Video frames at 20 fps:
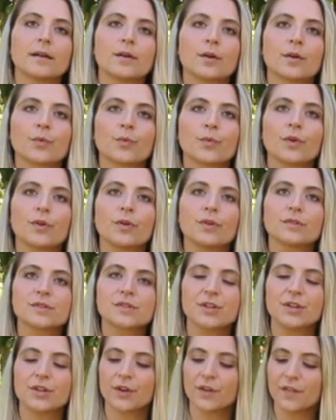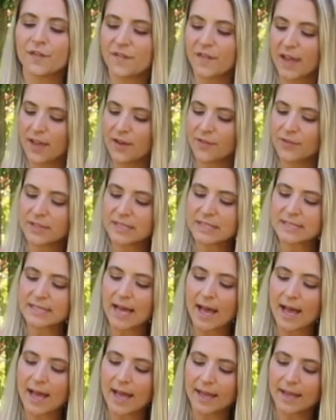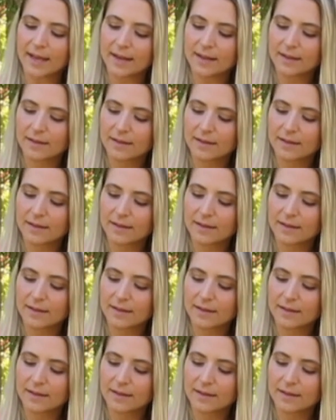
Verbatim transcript: And roll to your favorite side.